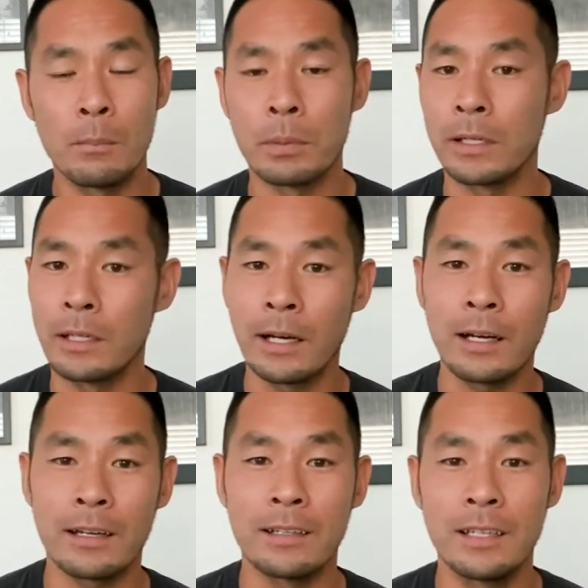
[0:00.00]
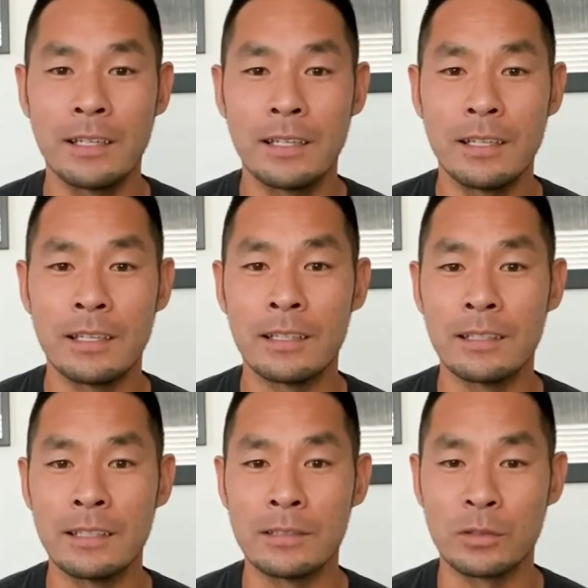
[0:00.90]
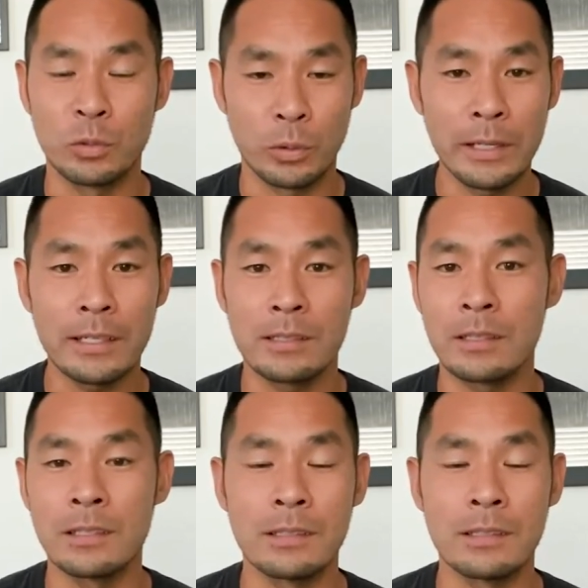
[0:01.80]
But God, in His grace and